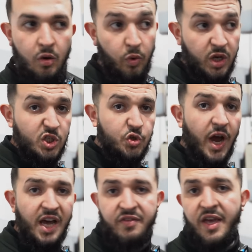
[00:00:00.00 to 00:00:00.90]
we can
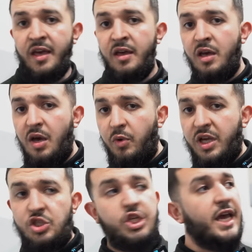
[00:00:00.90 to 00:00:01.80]
drive it and we
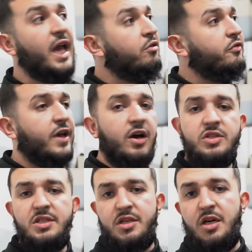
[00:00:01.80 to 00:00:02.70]
can check everything
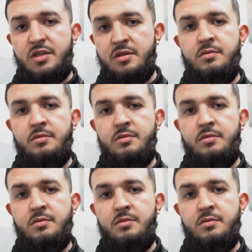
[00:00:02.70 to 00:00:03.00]
else is good.